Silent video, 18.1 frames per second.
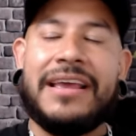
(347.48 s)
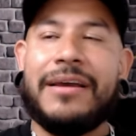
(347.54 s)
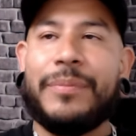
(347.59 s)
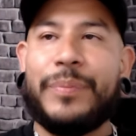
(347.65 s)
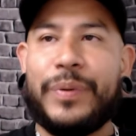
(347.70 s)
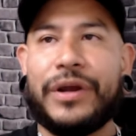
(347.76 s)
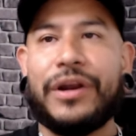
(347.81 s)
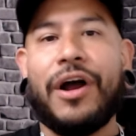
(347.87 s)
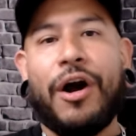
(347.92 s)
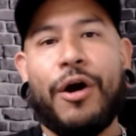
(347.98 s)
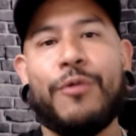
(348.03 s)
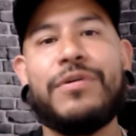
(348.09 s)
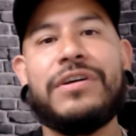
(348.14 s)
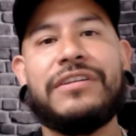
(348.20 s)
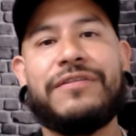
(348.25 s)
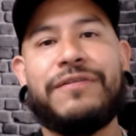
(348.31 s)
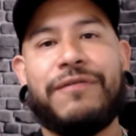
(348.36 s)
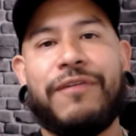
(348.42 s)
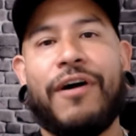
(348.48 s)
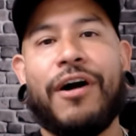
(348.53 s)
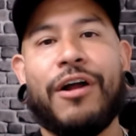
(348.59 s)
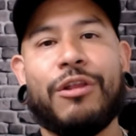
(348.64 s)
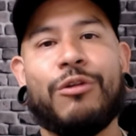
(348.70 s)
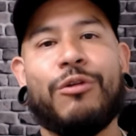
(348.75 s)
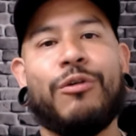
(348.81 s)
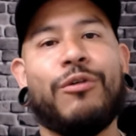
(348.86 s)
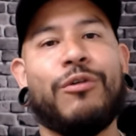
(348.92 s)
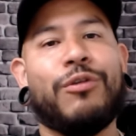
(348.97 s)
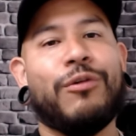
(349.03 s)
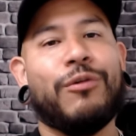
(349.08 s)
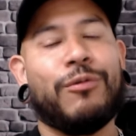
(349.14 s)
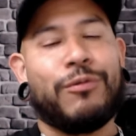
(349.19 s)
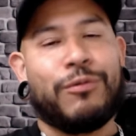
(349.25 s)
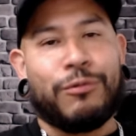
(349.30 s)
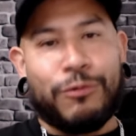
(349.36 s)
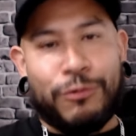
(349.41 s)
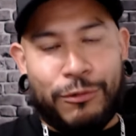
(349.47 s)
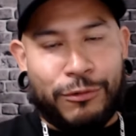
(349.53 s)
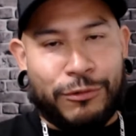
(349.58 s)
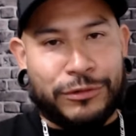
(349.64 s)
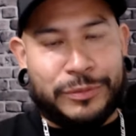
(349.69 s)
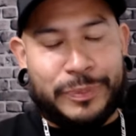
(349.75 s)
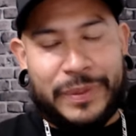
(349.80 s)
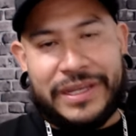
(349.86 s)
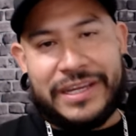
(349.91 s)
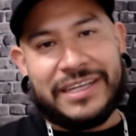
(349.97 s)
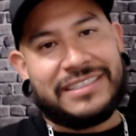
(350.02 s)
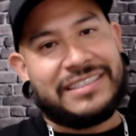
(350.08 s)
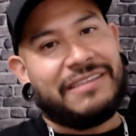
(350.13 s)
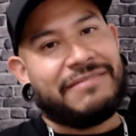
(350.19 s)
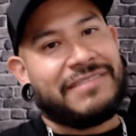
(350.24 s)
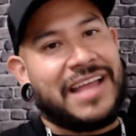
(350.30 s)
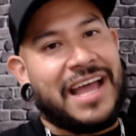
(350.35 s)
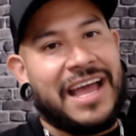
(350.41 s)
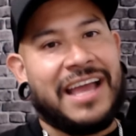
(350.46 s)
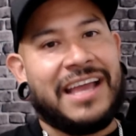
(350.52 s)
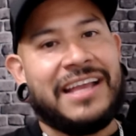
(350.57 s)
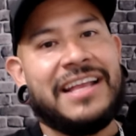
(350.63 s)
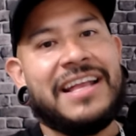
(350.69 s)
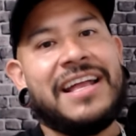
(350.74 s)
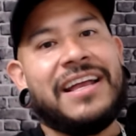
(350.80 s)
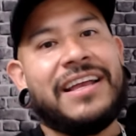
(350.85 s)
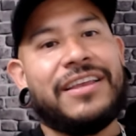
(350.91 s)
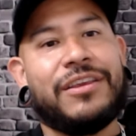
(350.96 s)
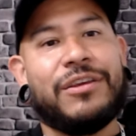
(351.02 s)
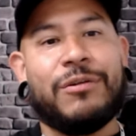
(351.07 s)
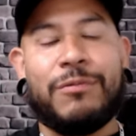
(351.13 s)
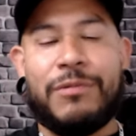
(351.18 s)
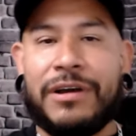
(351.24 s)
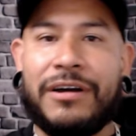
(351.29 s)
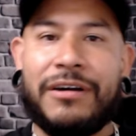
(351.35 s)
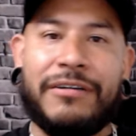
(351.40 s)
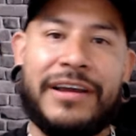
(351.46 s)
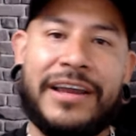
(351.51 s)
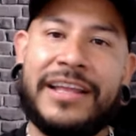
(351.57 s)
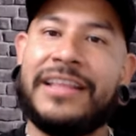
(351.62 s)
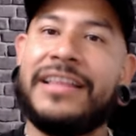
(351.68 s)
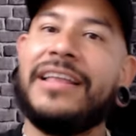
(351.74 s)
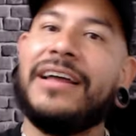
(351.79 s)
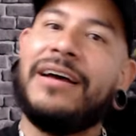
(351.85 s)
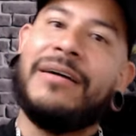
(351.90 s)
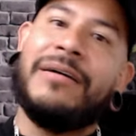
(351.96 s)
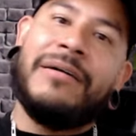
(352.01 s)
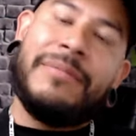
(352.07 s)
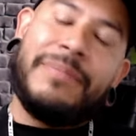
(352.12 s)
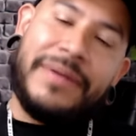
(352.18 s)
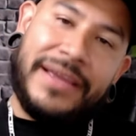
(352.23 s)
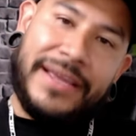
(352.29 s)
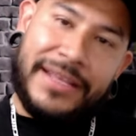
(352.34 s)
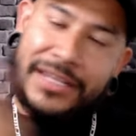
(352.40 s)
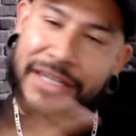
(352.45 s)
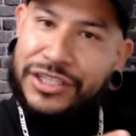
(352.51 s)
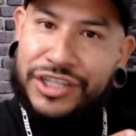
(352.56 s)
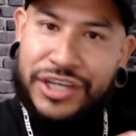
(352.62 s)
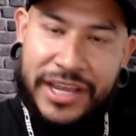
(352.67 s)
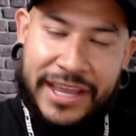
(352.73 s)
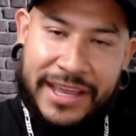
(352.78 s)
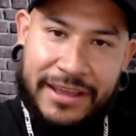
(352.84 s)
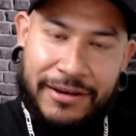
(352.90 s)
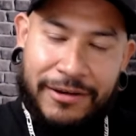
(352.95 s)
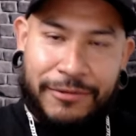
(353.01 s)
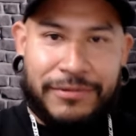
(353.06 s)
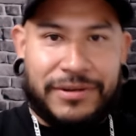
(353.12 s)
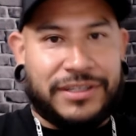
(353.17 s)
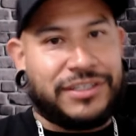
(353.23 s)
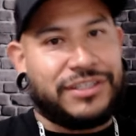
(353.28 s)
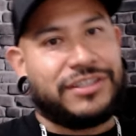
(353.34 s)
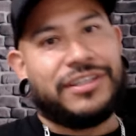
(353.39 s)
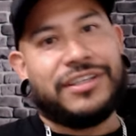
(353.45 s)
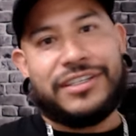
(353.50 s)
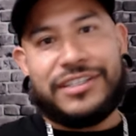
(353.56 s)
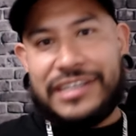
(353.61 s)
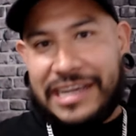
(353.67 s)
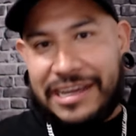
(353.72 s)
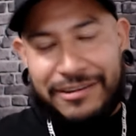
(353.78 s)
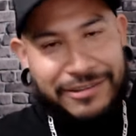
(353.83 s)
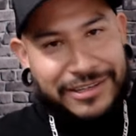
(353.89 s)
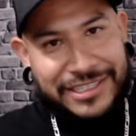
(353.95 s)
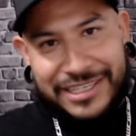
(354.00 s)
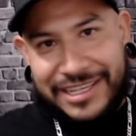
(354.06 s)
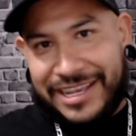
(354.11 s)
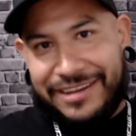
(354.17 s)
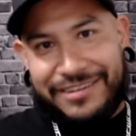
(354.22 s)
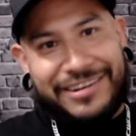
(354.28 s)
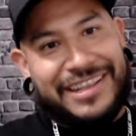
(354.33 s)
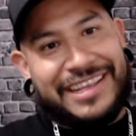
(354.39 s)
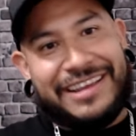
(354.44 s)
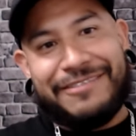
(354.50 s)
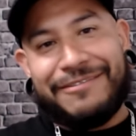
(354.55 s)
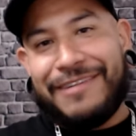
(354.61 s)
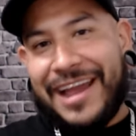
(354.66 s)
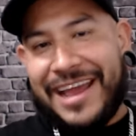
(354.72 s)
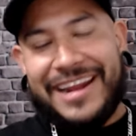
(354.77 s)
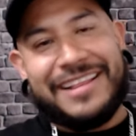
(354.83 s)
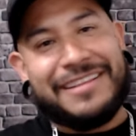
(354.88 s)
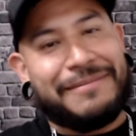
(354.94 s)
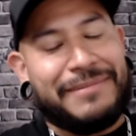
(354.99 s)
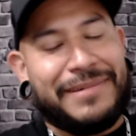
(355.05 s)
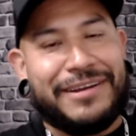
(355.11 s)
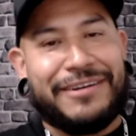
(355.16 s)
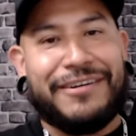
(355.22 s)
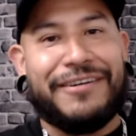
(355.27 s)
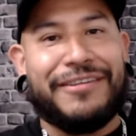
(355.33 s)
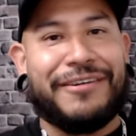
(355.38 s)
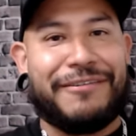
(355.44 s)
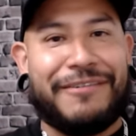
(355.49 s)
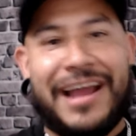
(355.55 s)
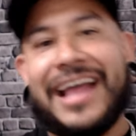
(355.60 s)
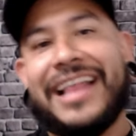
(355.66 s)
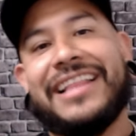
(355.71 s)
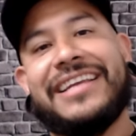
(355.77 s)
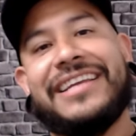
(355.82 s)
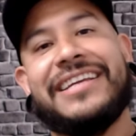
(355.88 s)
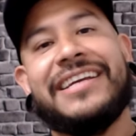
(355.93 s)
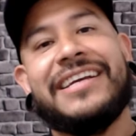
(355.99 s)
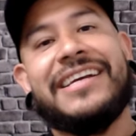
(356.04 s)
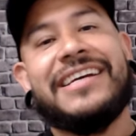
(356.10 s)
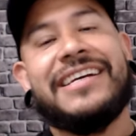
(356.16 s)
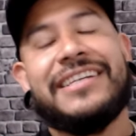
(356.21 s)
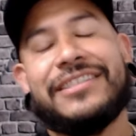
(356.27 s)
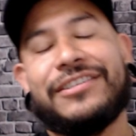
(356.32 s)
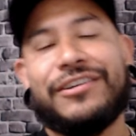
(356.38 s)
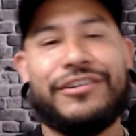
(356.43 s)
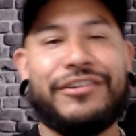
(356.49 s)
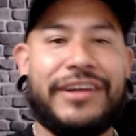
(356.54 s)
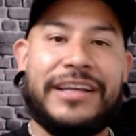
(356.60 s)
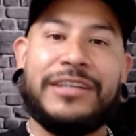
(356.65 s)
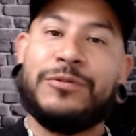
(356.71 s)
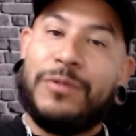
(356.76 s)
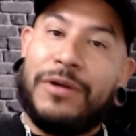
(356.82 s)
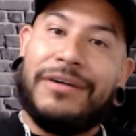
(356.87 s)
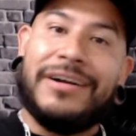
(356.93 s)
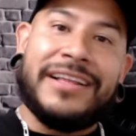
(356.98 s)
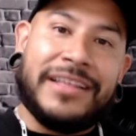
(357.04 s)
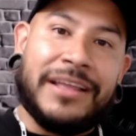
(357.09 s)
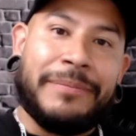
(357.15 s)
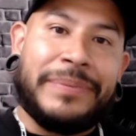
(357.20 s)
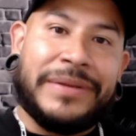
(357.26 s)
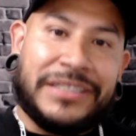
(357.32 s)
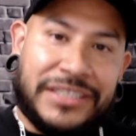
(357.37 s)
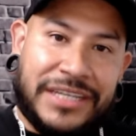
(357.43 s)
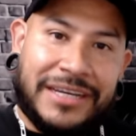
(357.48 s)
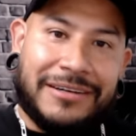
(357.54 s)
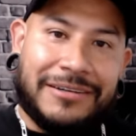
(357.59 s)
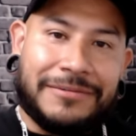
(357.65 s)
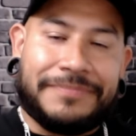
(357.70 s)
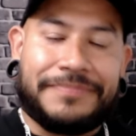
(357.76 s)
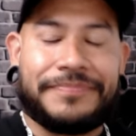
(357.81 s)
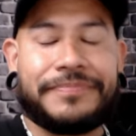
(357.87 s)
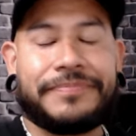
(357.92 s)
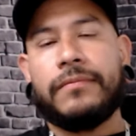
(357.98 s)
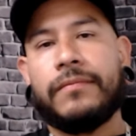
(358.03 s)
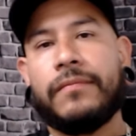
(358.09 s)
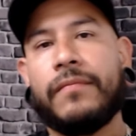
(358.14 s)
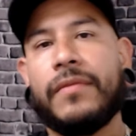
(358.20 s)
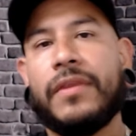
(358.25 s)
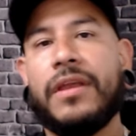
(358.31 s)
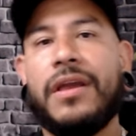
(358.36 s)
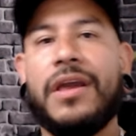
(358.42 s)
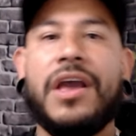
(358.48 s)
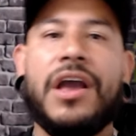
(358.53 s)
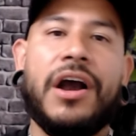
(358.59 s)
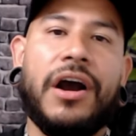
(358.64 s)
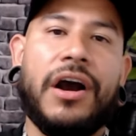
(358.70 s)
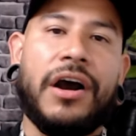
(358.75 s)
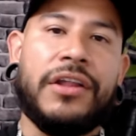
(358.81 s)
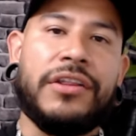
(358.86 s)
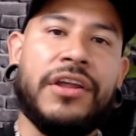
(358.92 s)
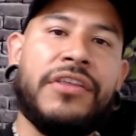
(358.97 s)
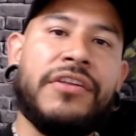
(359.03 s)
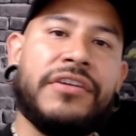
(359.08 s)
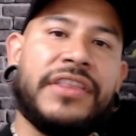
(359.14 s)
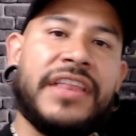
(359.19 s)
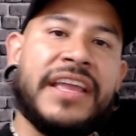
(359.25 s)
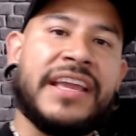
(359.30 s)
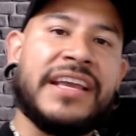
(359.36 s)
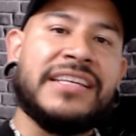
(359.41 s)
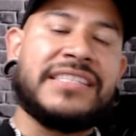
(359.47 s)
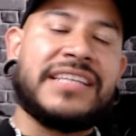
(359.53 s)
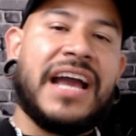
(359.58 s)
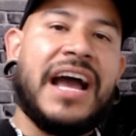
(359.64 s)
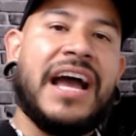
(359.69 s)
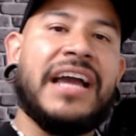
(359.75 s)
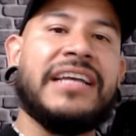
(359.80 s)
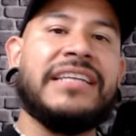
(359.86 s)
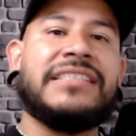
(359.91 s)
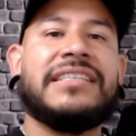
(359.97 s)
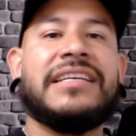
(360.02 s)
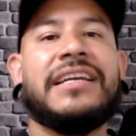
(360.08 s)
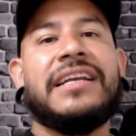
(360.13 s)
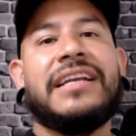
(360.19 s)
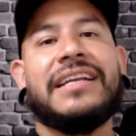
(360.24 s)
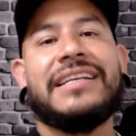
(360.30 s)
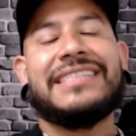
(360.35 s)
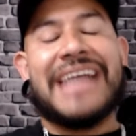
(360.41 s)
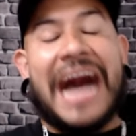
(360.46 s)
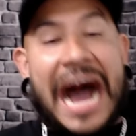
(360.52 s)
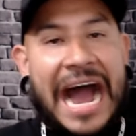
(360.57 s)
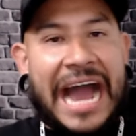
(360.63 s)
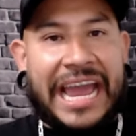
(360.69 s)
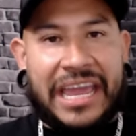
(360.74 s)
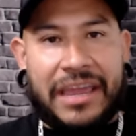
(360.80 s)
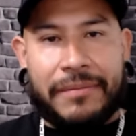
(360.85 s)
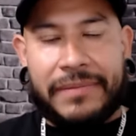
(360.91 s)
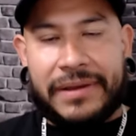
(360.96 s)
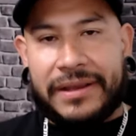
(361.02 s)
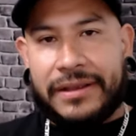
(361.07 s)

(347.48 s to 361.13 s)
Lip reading: but always follow the rules, because if not, you will end up in the jail, which the jail is literally right in the middle of the rally. So you guys will end up in jail. Another thing is, guys, time.